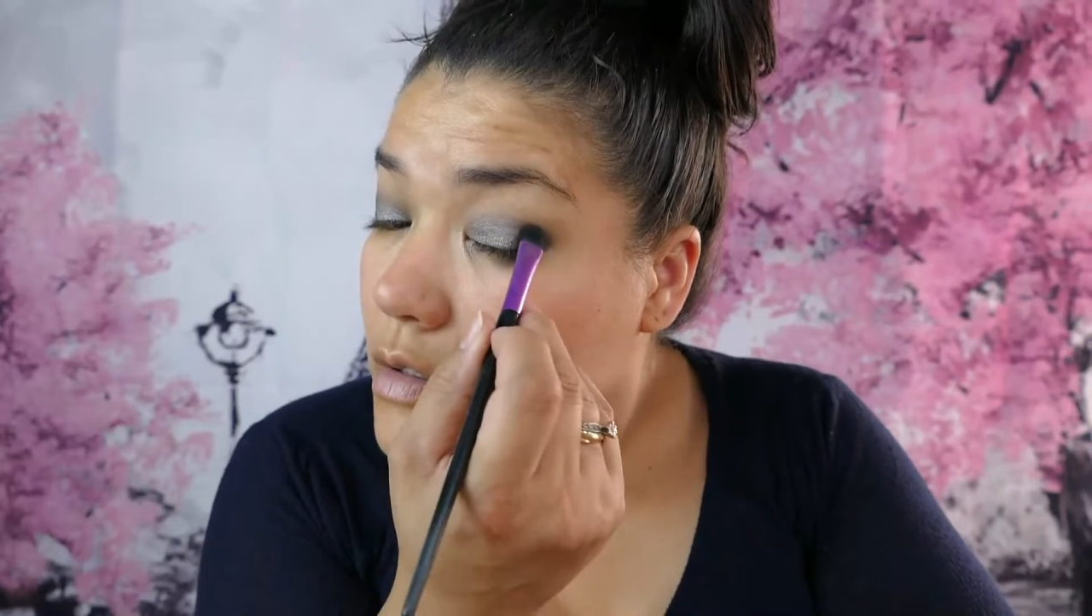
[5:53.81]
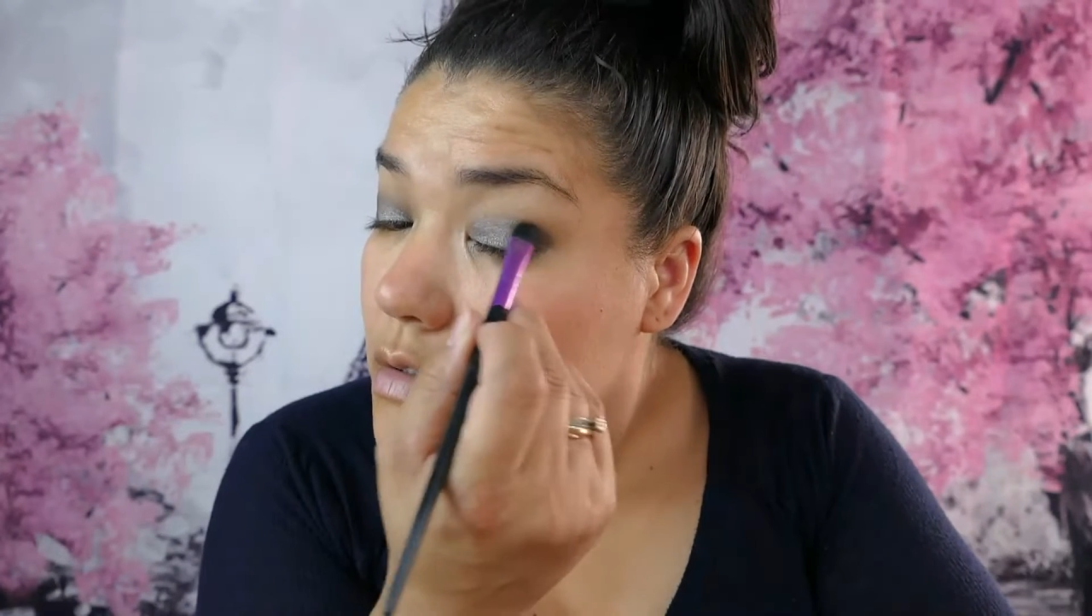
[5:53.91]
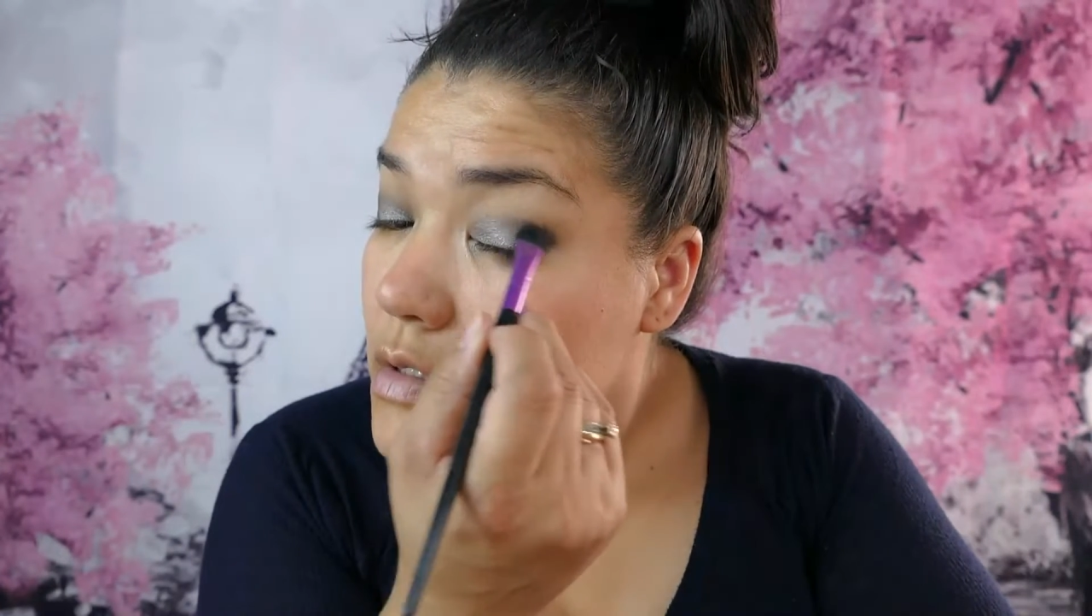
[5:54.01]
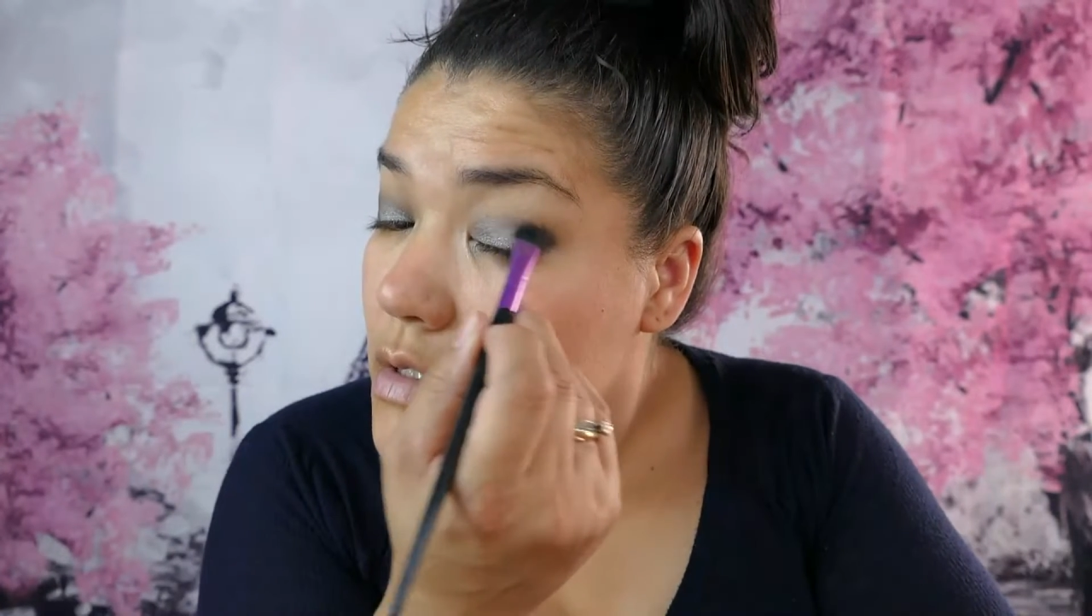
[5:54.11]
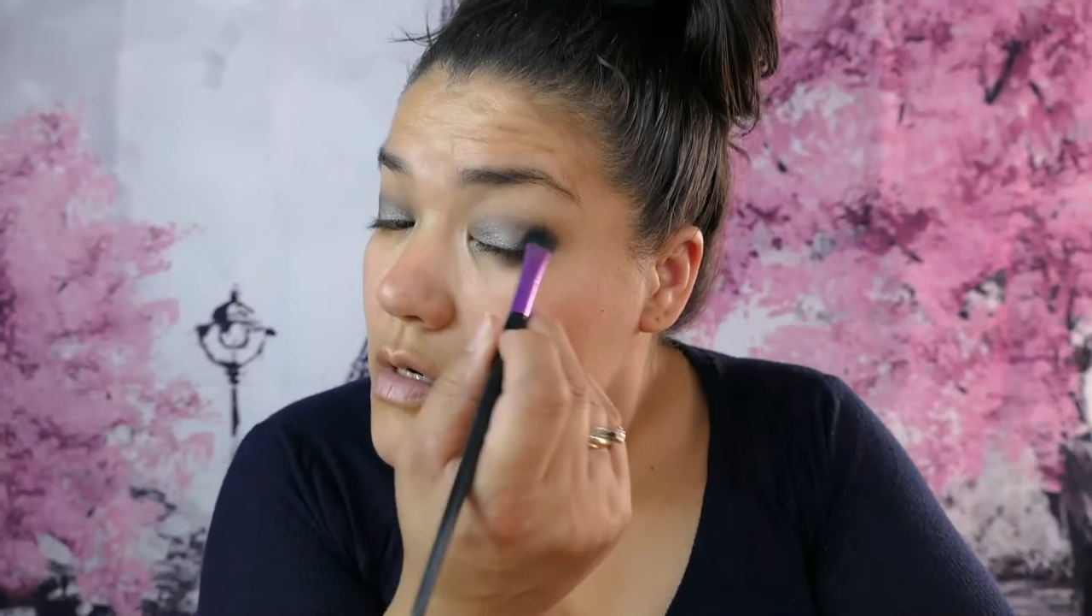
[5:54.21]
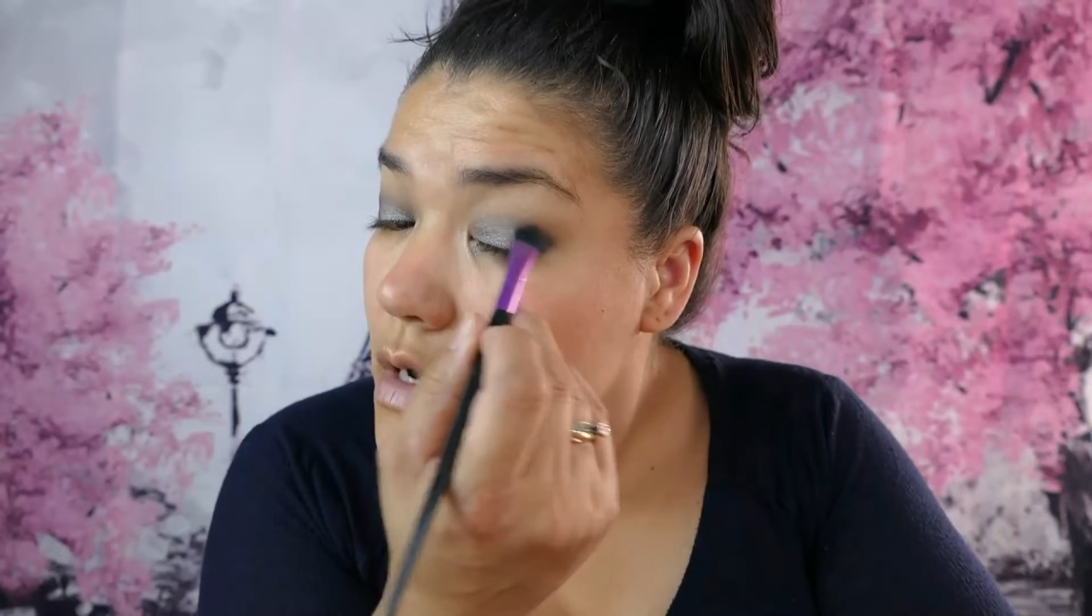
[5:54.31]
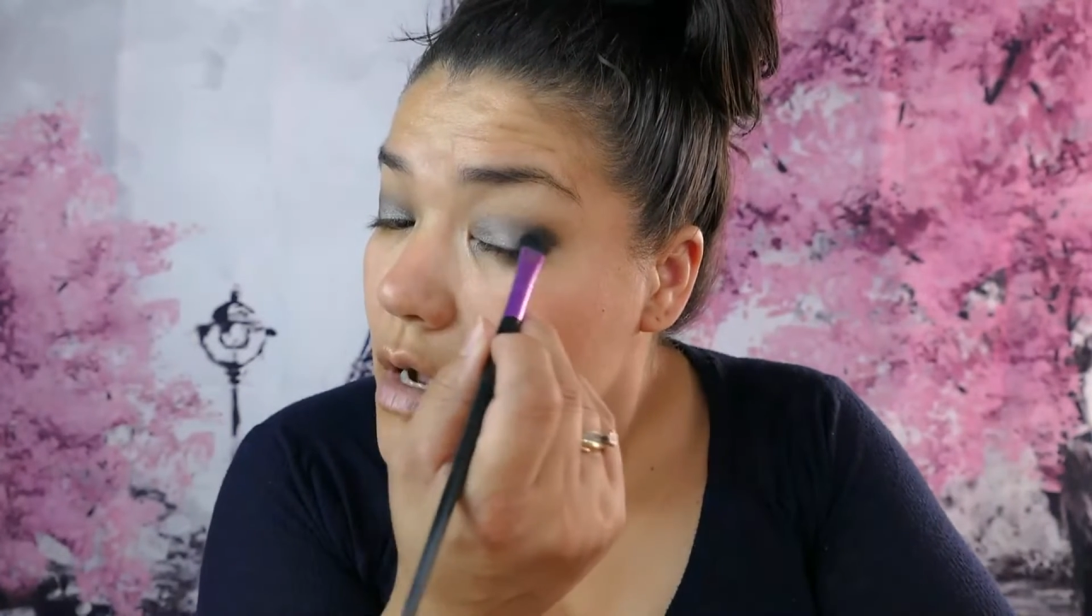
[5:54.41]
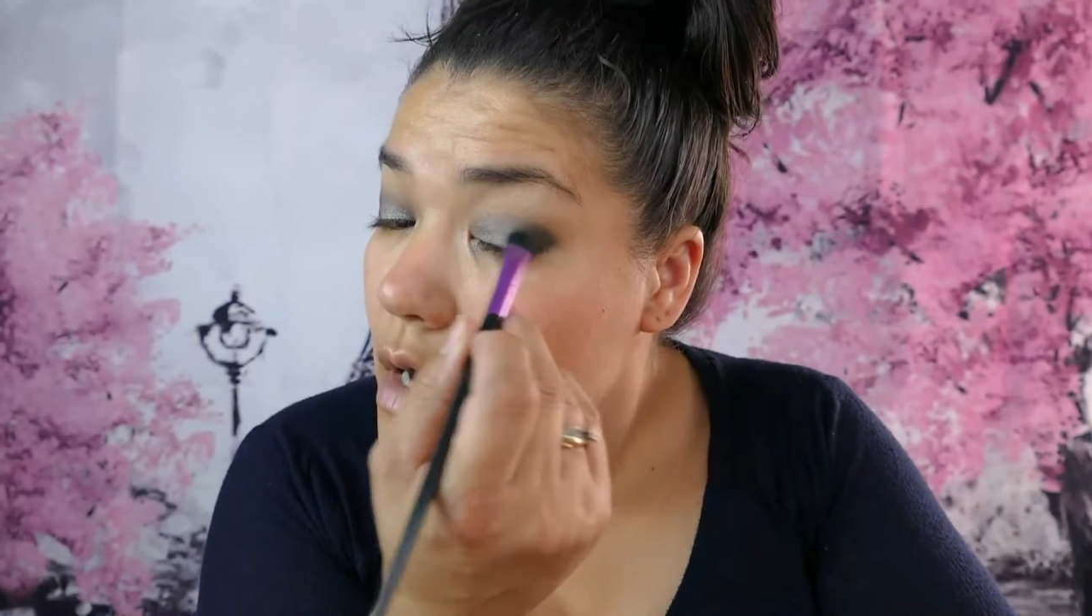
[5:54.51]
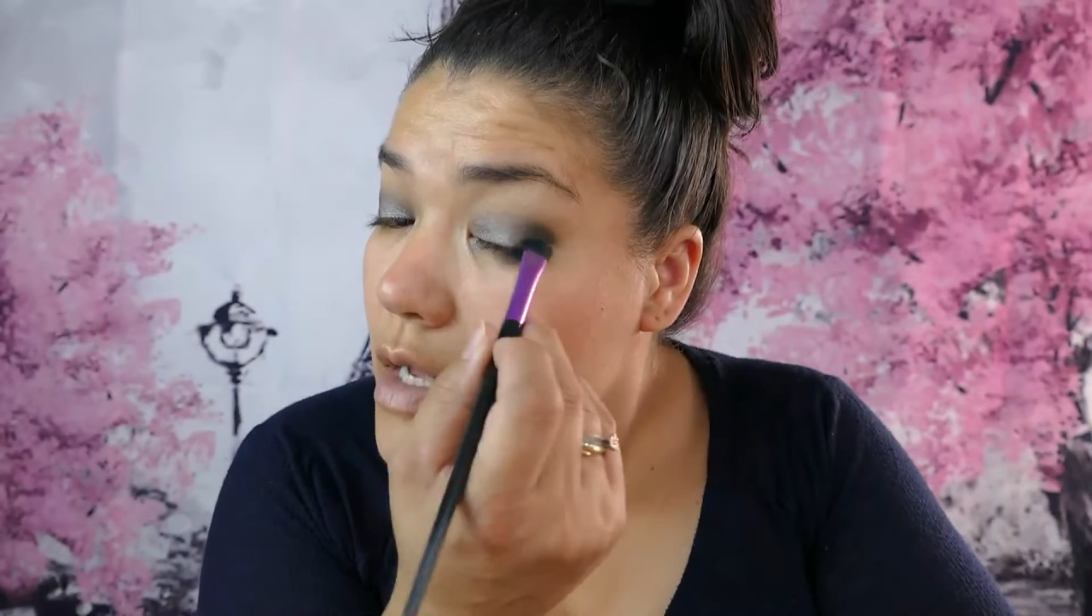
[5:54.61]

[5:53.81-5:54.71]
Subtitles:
it's not